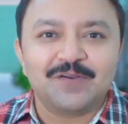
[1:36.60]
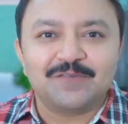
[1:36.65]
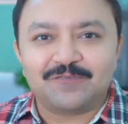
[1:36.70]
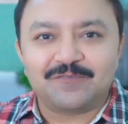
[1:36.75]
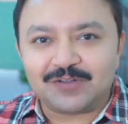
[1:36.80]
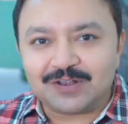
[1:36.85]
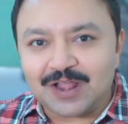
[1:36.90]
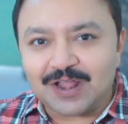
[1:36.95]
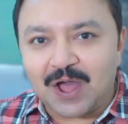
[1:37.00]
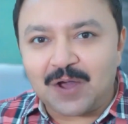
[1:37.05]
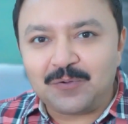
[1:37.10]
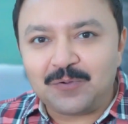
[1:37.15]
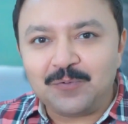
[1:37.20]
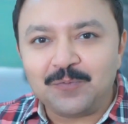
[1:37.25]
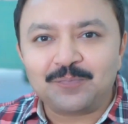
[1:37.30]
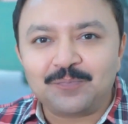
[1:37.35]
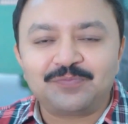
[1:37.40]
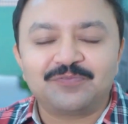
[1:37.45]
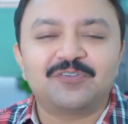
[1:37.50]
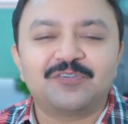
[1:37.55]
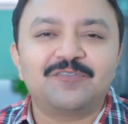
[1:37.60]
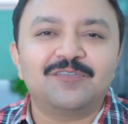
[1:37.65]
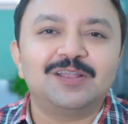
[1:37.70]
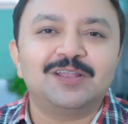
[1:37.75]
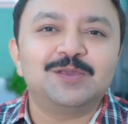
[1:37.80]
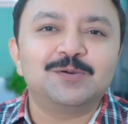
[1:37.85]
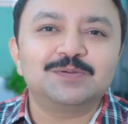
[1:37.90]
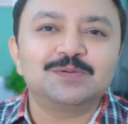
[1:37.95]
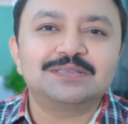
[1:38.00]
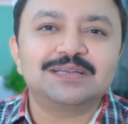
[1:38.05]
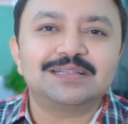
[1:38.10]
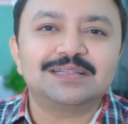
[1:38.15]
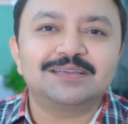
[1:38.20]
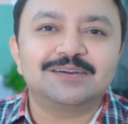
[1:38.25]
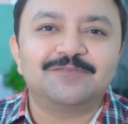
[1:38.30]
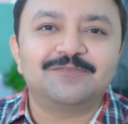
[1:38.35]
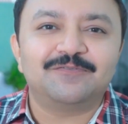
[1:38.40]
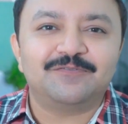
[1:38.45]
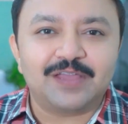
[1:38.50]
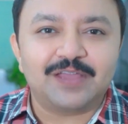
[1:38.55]
For now, we will use the
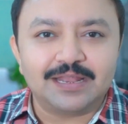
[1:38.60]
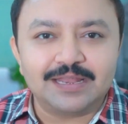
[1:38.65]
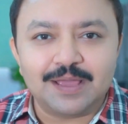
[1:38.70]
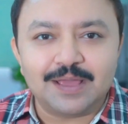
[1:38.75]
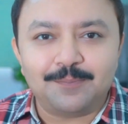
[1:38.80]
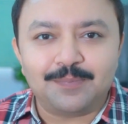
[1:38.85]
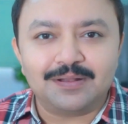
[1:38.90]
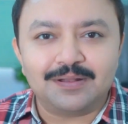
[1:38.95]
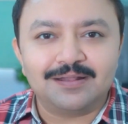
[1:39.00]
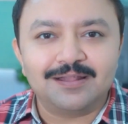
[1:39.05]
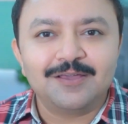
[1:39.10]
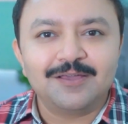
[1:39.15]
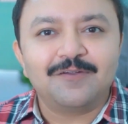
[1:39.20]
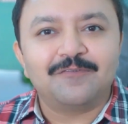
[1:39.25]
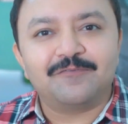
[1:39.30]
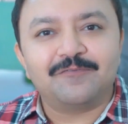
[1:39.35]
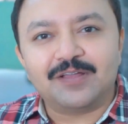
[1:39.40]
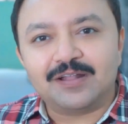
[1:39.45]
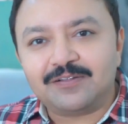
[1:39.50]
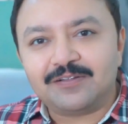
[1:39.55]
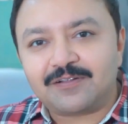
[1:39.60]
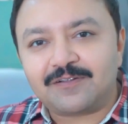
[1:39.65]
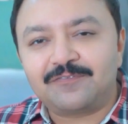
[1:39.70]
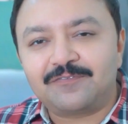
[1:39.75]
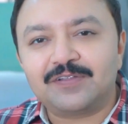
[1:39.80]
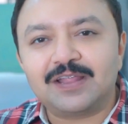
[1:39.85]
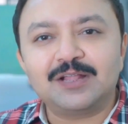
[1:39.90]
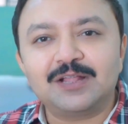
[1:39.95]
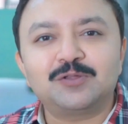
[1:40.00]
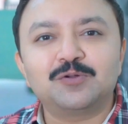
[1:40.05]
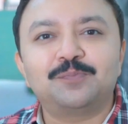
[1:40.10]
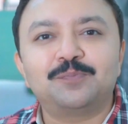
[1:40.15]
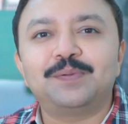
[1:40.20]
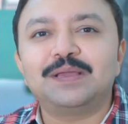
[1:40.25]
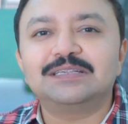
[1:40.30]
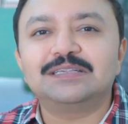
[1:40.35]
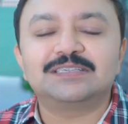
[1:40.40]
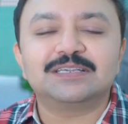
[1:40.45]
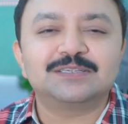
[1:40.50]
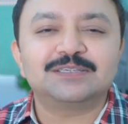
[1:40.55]
term variable when referring to
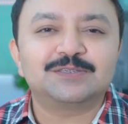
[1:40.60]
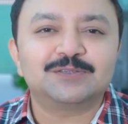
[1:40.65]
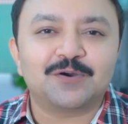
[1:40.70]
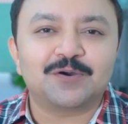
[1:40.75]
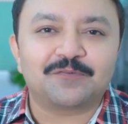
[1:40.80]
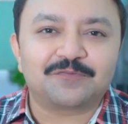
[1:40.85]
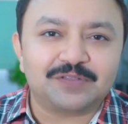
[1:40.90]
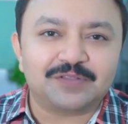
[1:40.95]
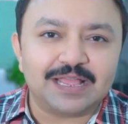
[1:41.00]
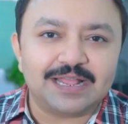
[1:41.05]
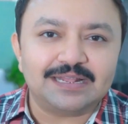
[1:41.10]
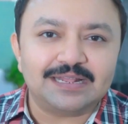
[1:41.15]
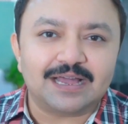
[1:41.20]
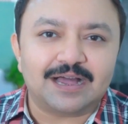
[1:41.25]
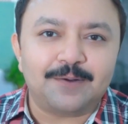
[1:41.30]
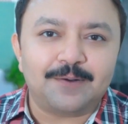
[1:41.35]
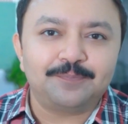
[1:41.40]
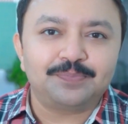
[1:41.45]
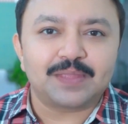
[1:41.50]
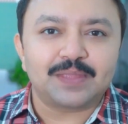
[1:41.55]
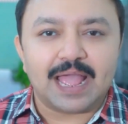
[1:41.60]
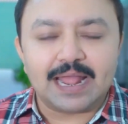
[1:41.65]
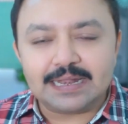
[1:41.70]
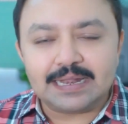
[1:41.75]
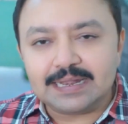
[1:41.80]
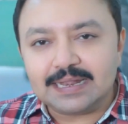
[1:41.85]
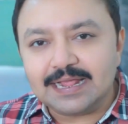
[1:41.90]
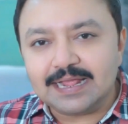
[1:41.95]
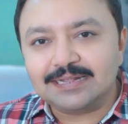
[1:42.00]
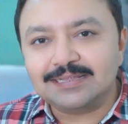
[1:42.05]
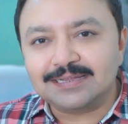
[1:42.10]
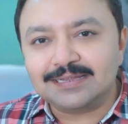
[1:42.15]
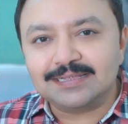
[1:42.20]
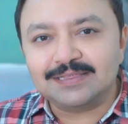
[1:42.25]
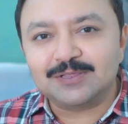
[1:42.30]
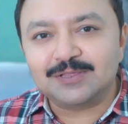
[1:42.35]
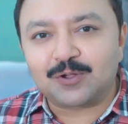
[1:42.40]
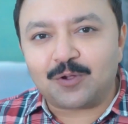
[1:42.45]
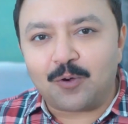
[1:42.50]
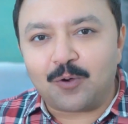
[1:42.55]
pieces of data, and later
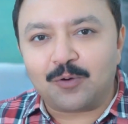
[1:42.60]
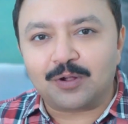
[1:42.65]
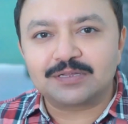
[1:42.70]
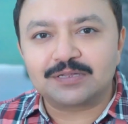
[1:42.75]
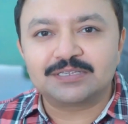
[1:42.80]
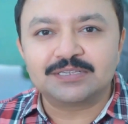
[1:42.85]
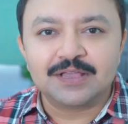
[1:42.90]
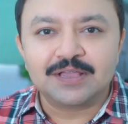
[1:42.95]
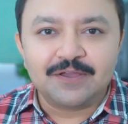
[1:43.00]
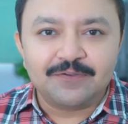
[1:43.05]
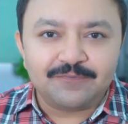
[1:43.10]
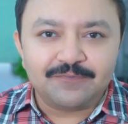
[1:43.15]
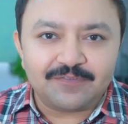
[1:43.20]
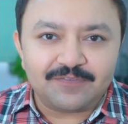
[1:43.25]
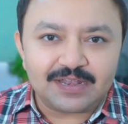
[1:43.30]
in the course, we